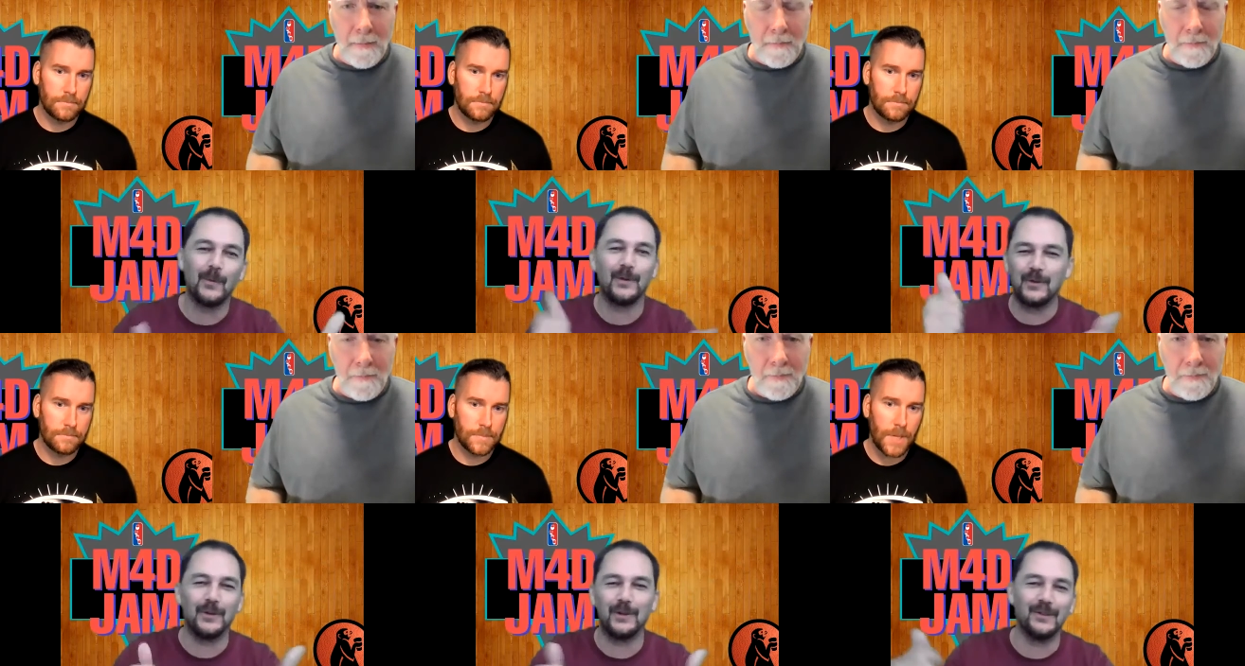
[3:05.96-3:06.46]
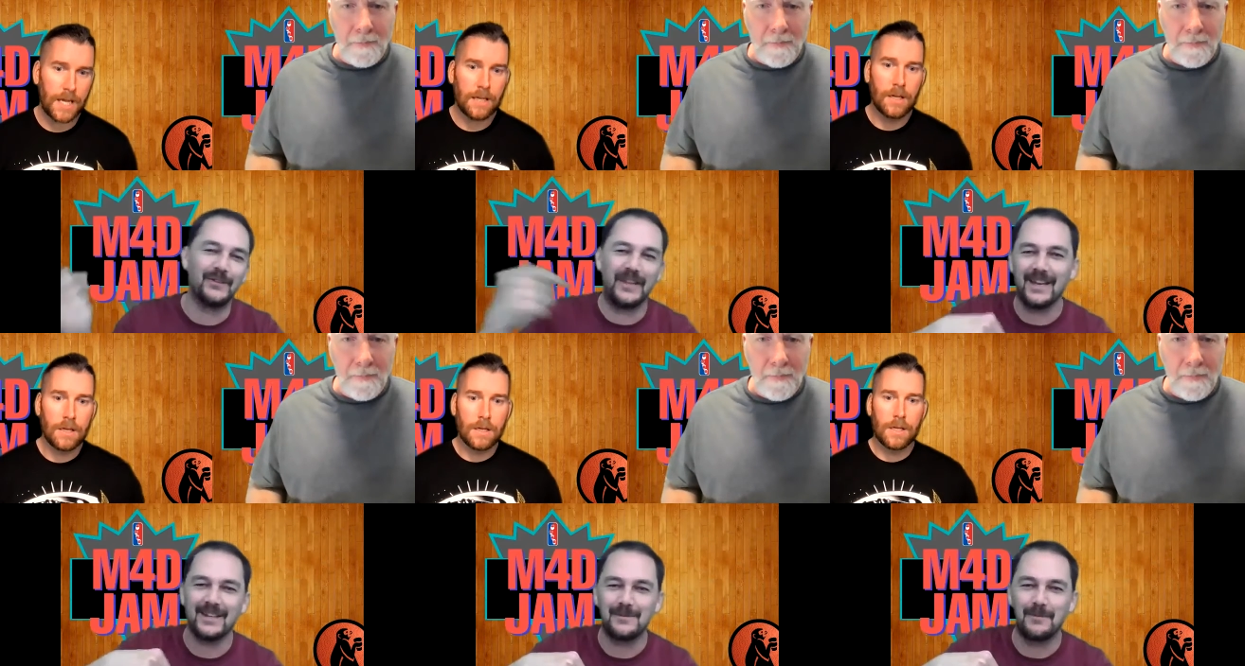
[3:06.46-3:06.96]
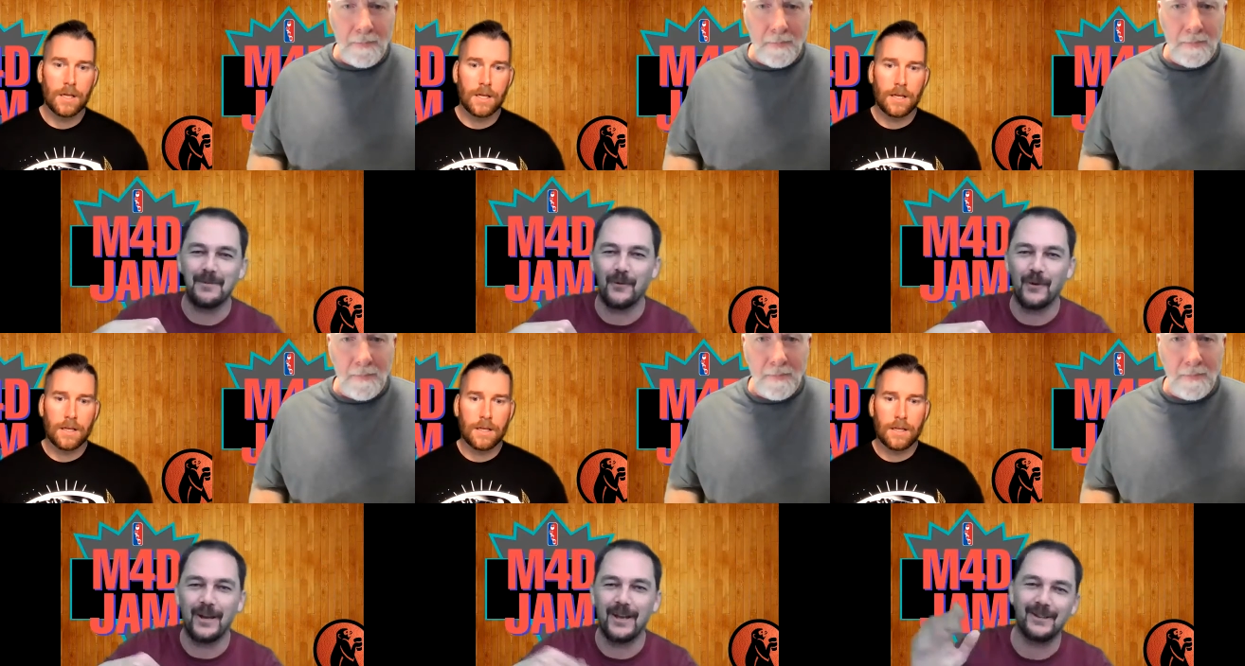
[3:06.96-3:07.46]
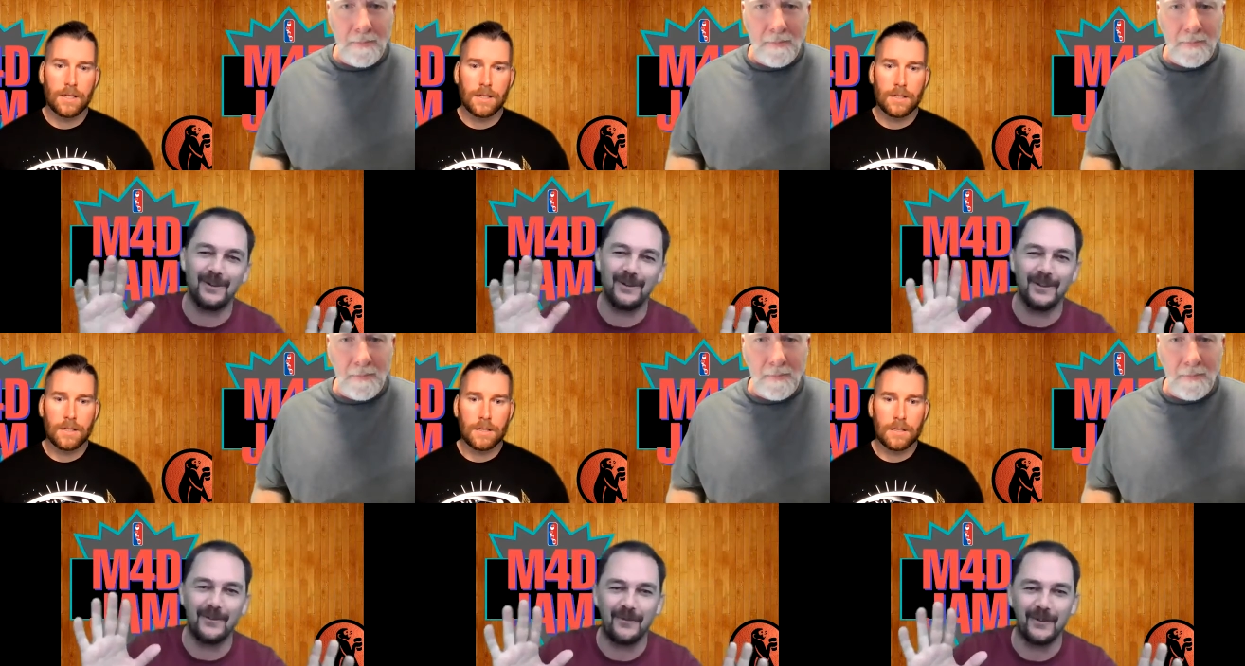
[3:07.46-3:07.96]
Speaker 1: We'll do a little hey. dancing beforehand, you
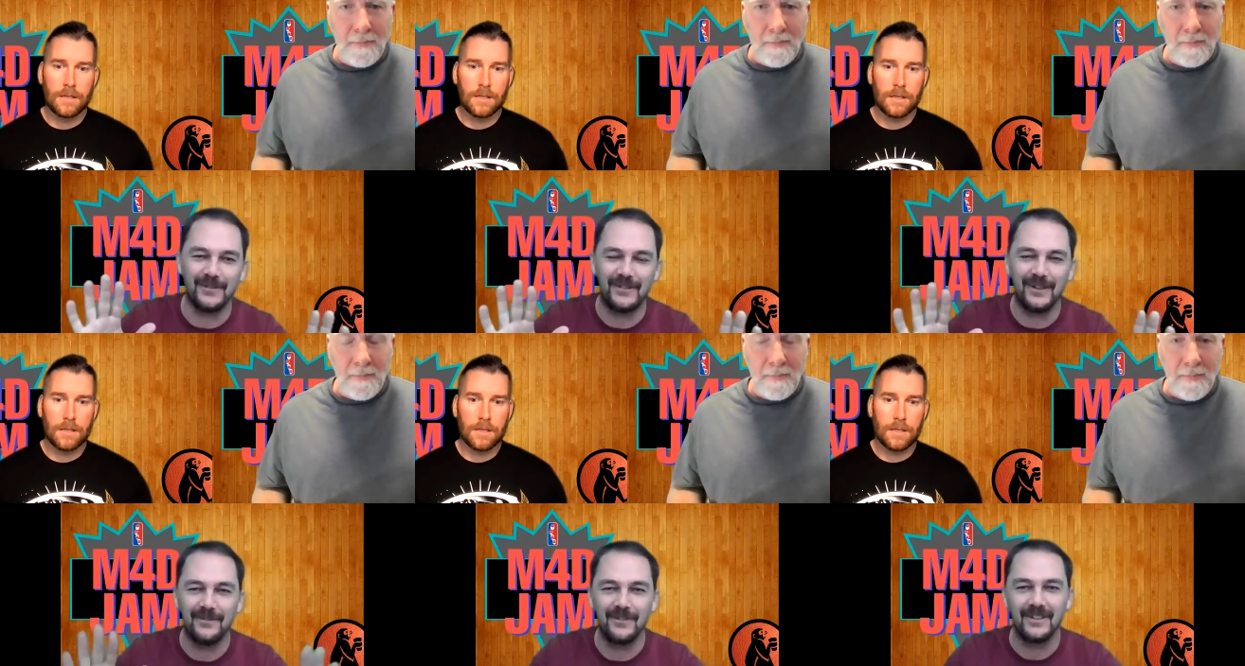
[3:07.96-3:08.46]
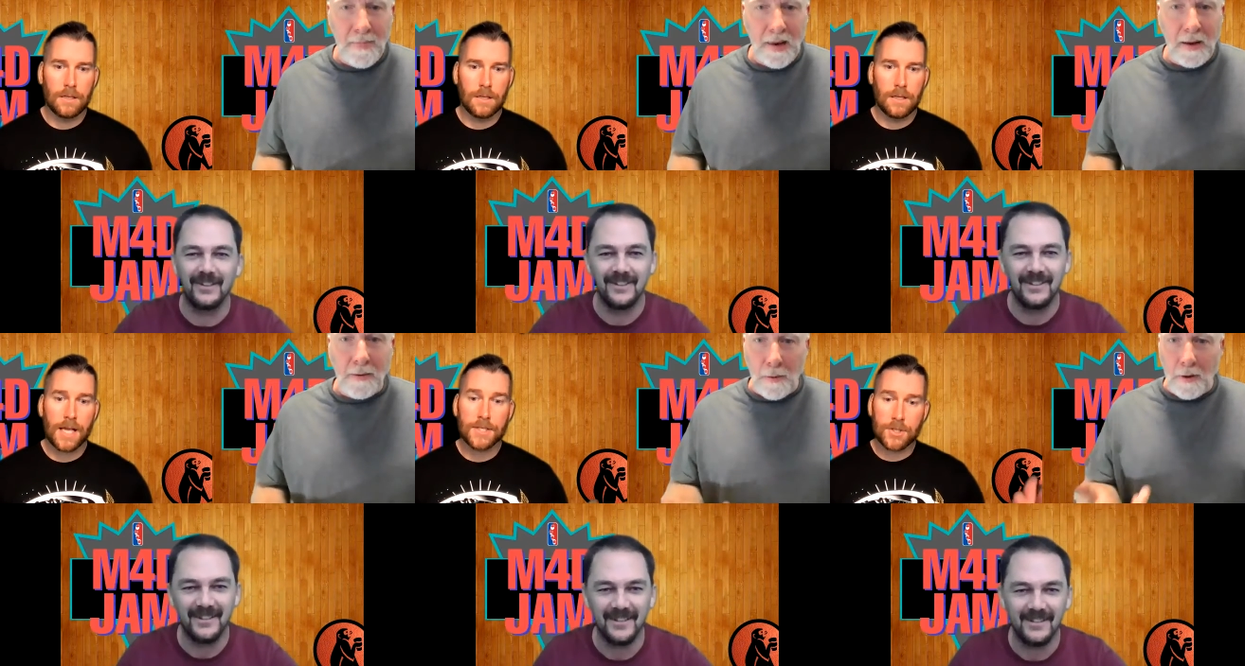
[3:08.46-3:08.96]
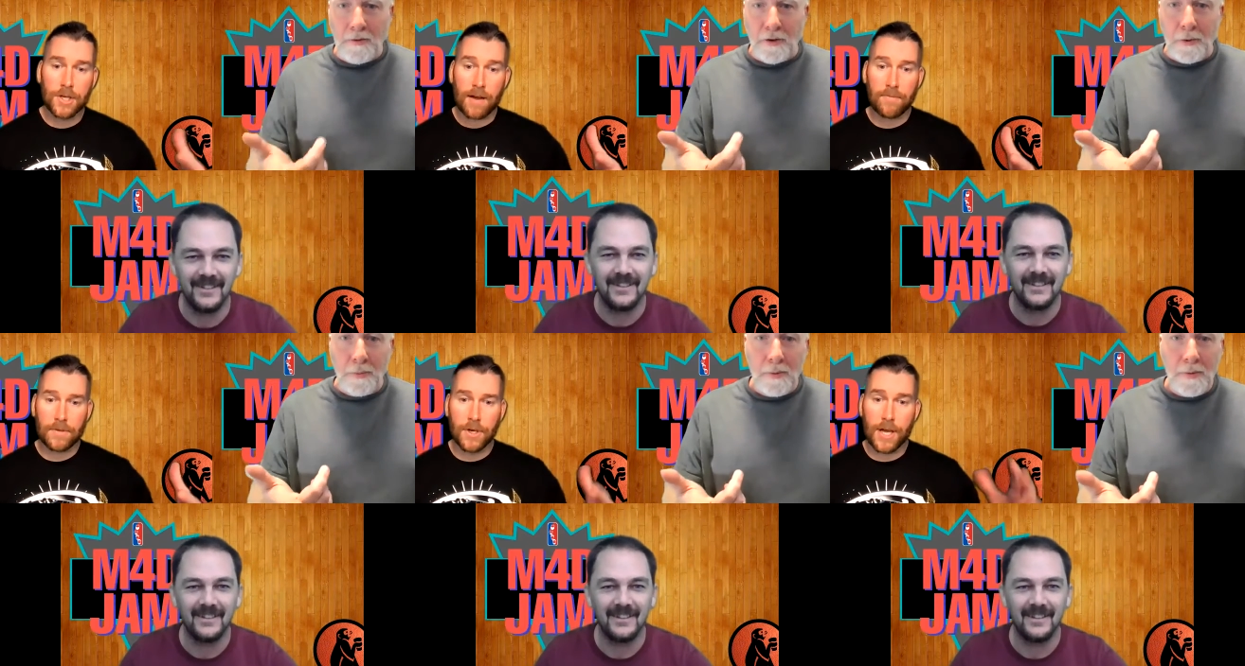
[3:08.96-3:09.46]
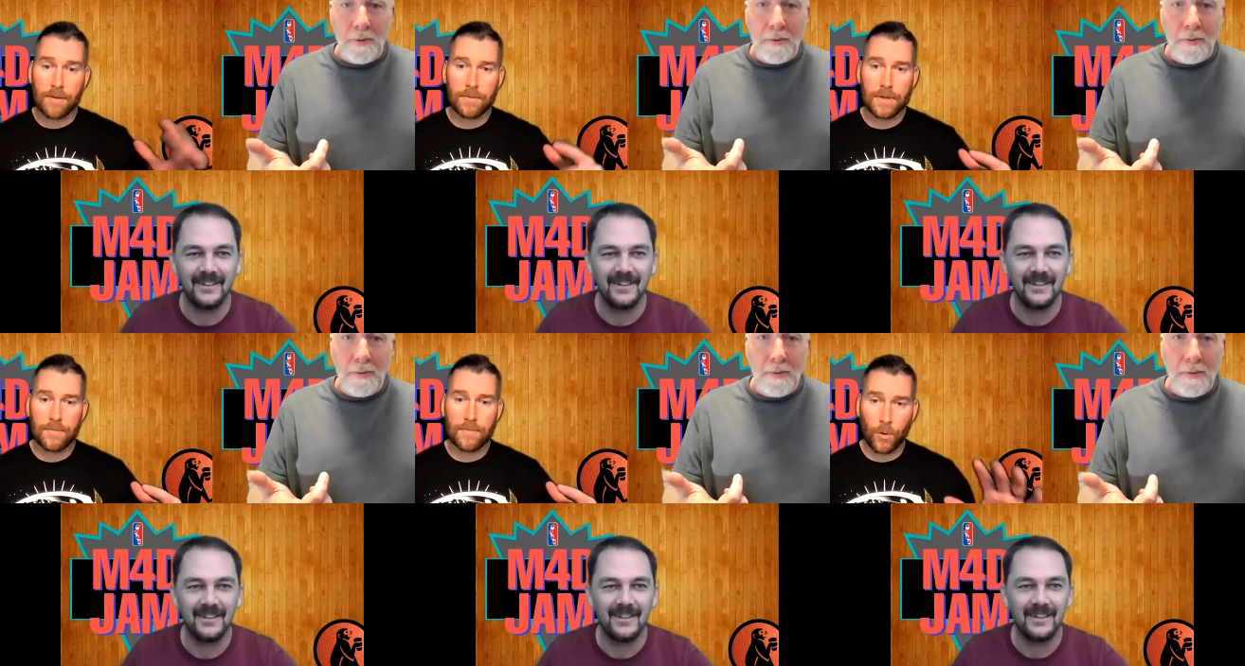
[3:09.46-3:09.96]
know, all that fun stuff. Hey, so you got you got
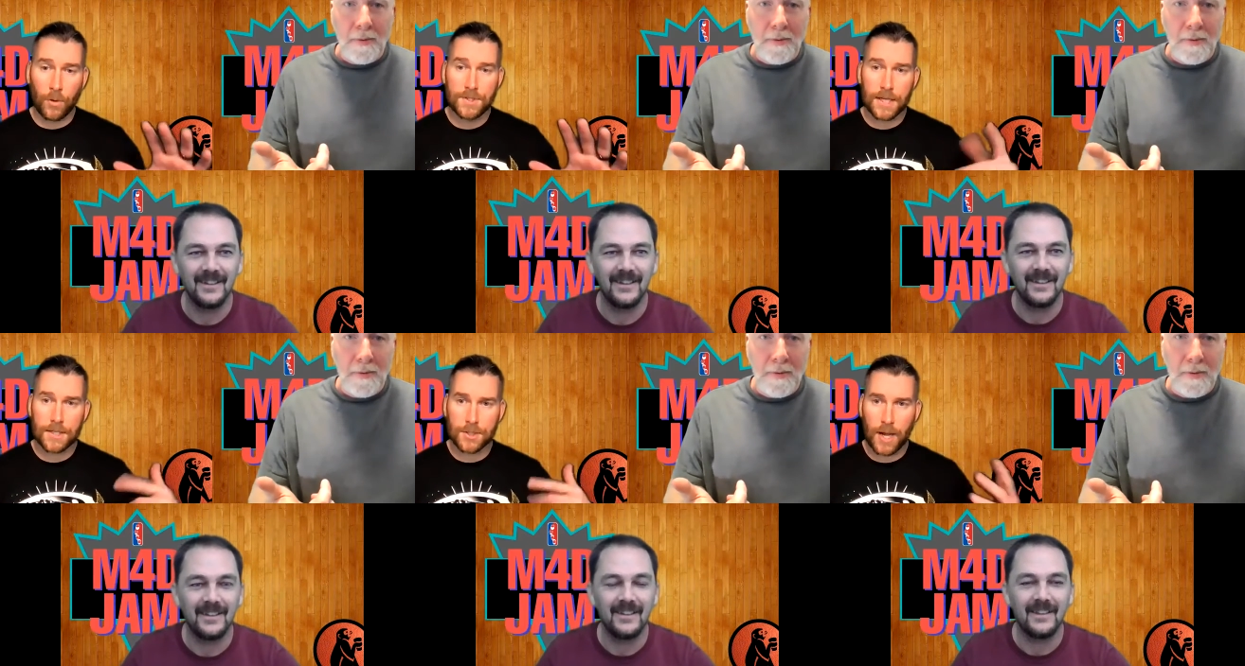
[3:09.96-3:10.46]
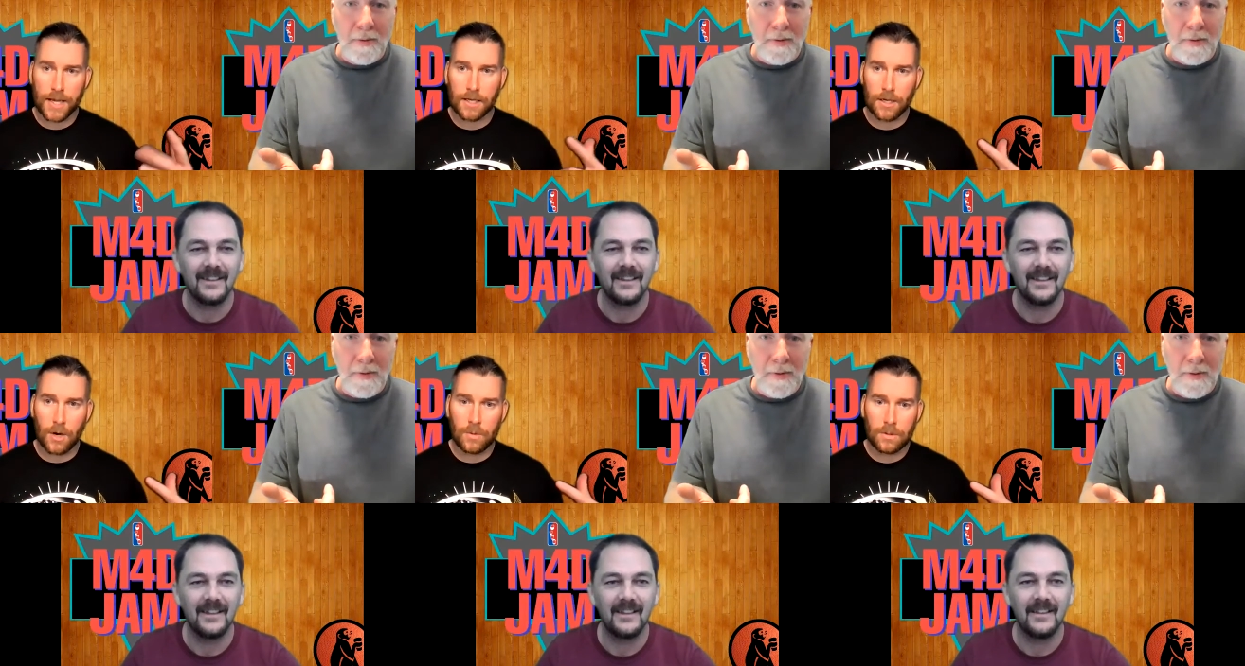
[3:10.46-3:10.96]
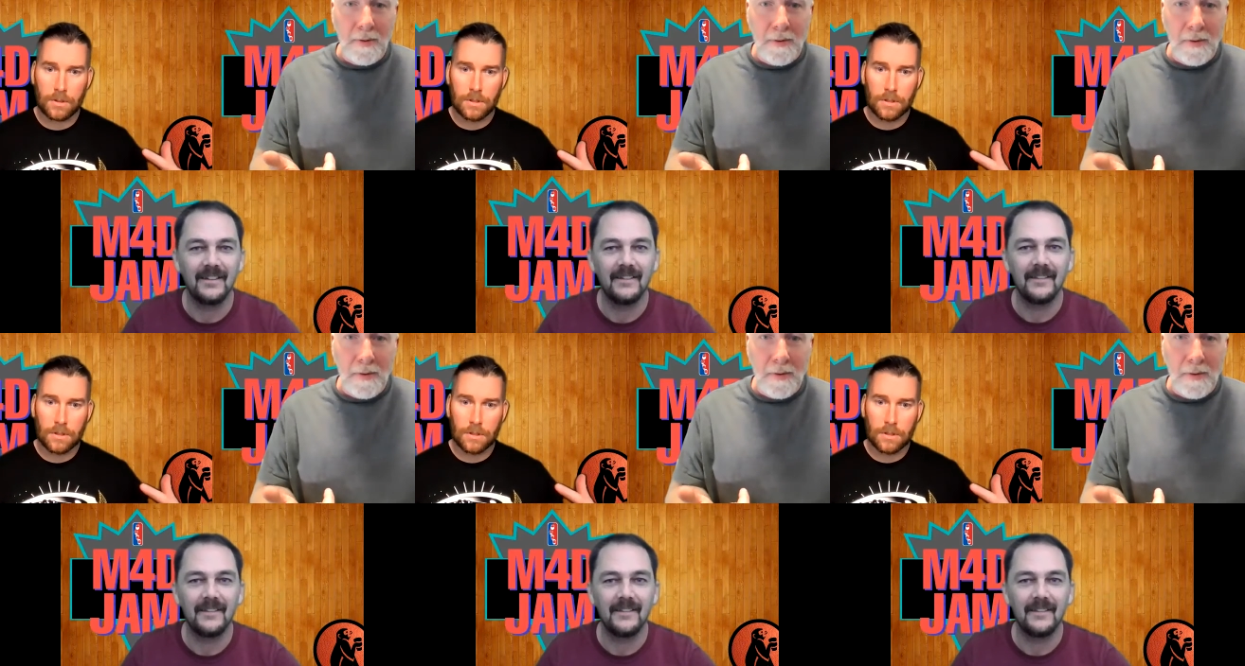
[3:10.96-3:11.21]
Speaker 2: four tickets, so I can go.